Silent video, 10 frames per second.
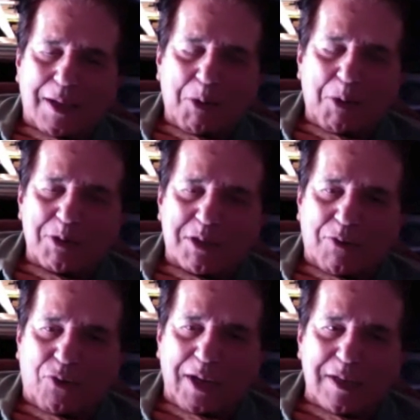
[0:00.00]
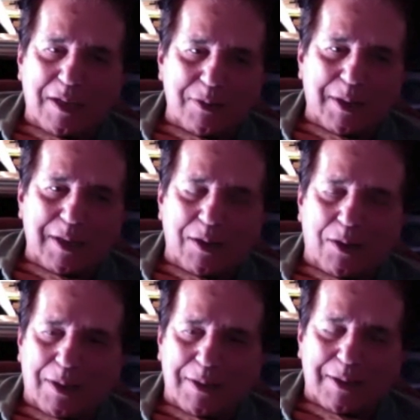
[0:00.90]
I'm almost afraid to do any
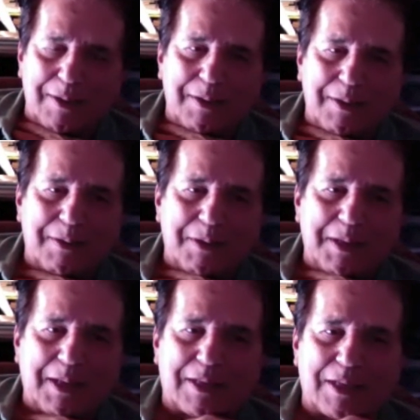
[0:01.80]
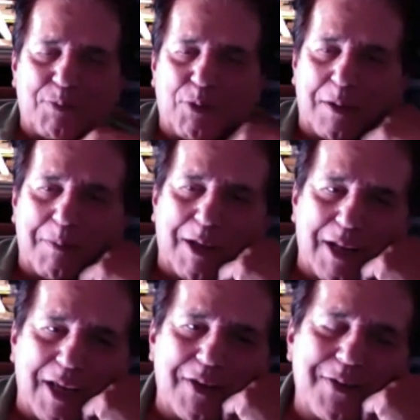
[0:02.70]
yoga at this point in my
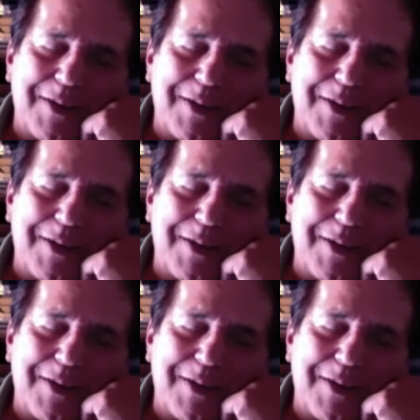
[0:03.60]
life.